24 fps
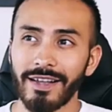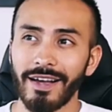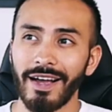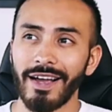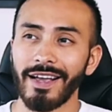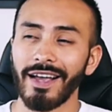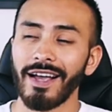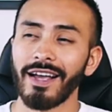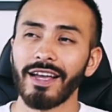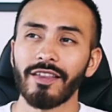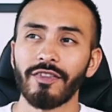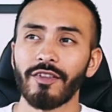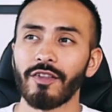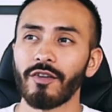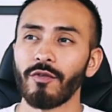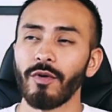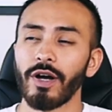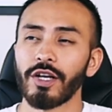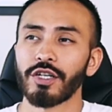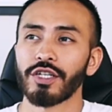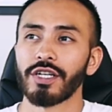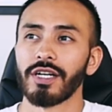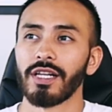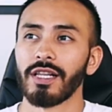I get this
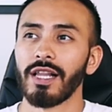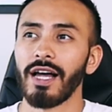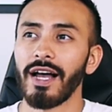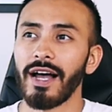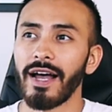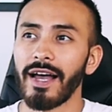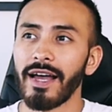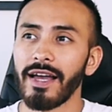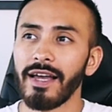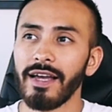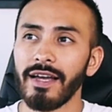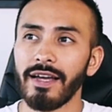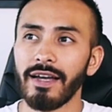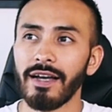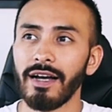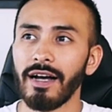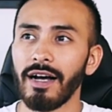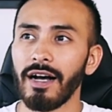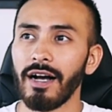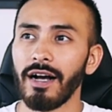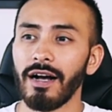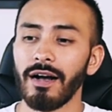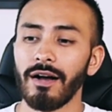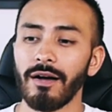question a lot.
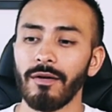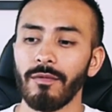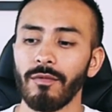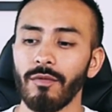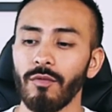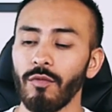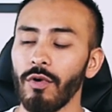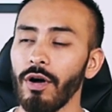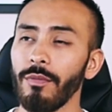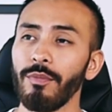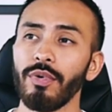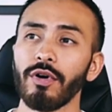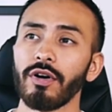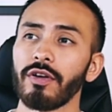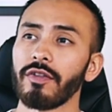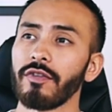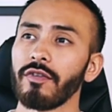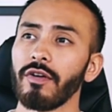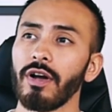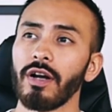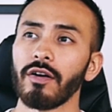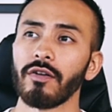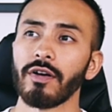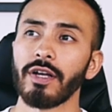What books do
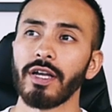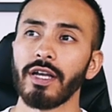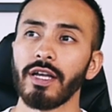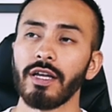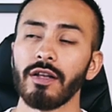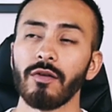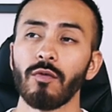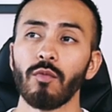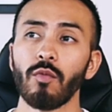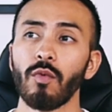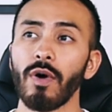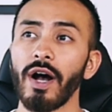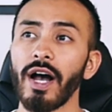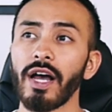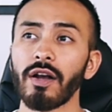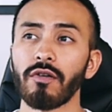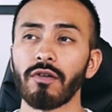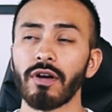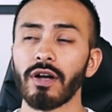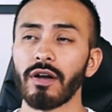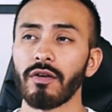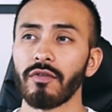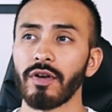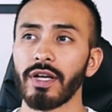I read? Why do
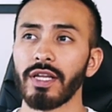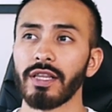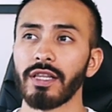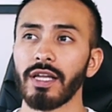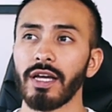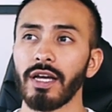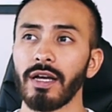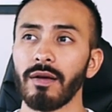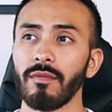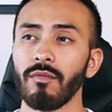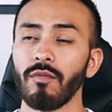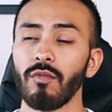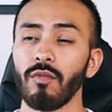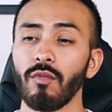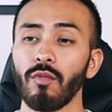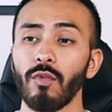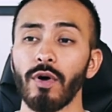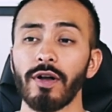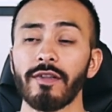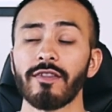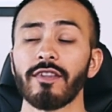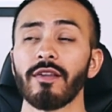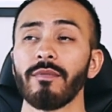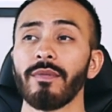I read them?
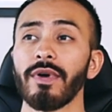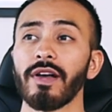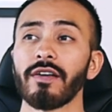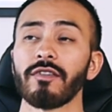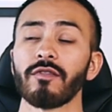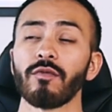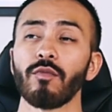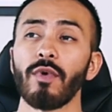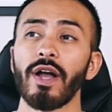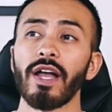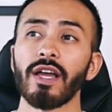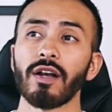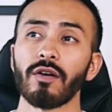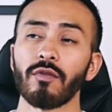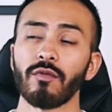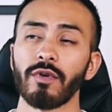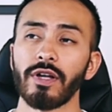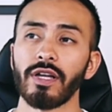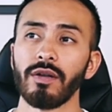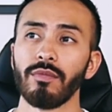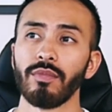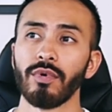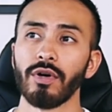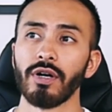What's the best way to
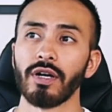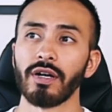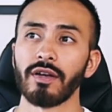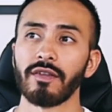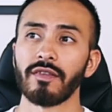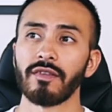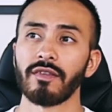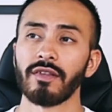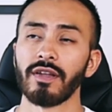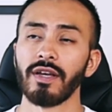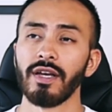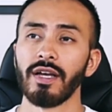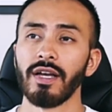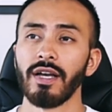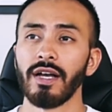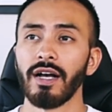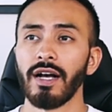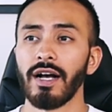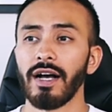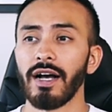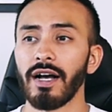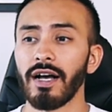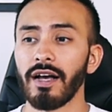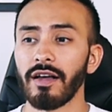read books?
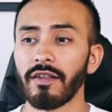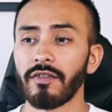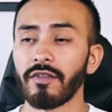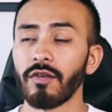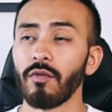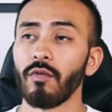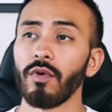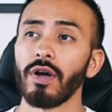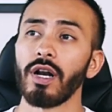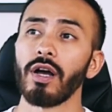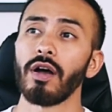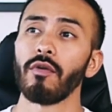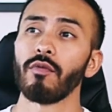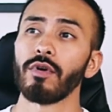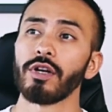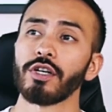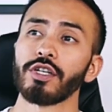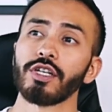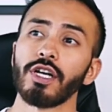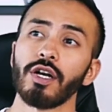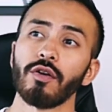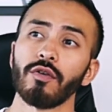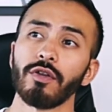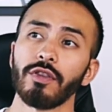So what I want to
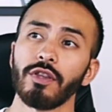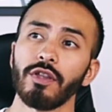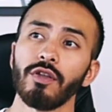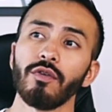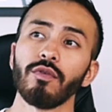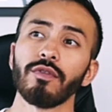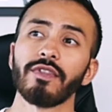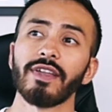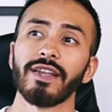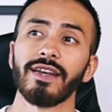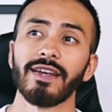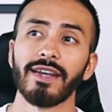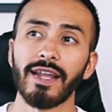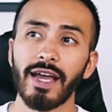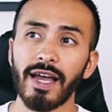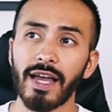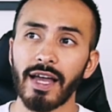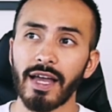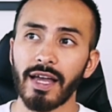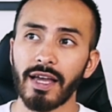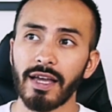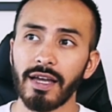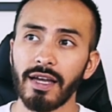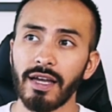share with you
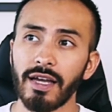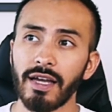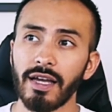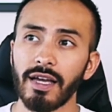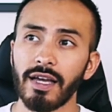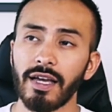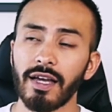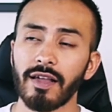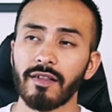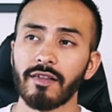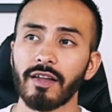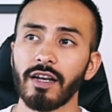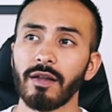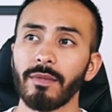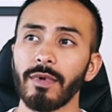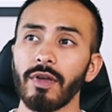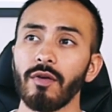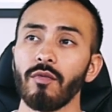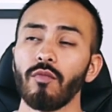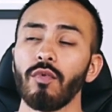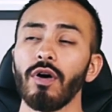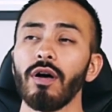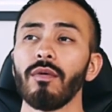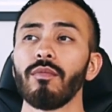today is going to be
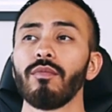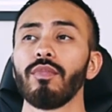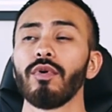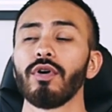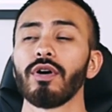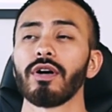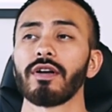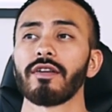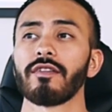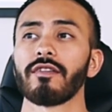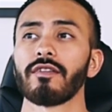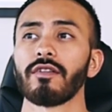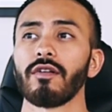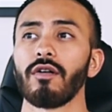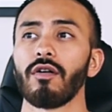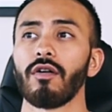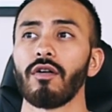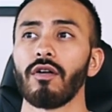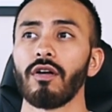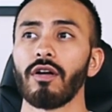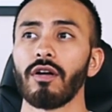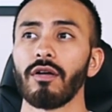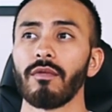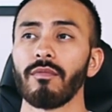what books
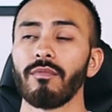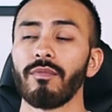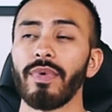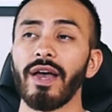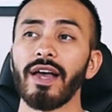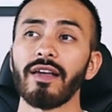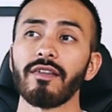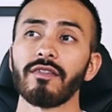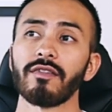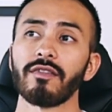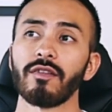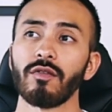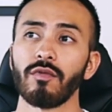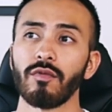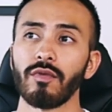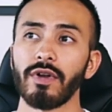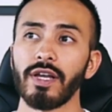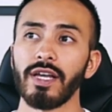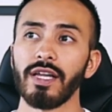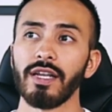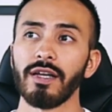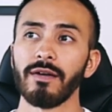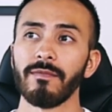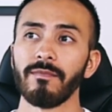are best to
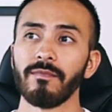read.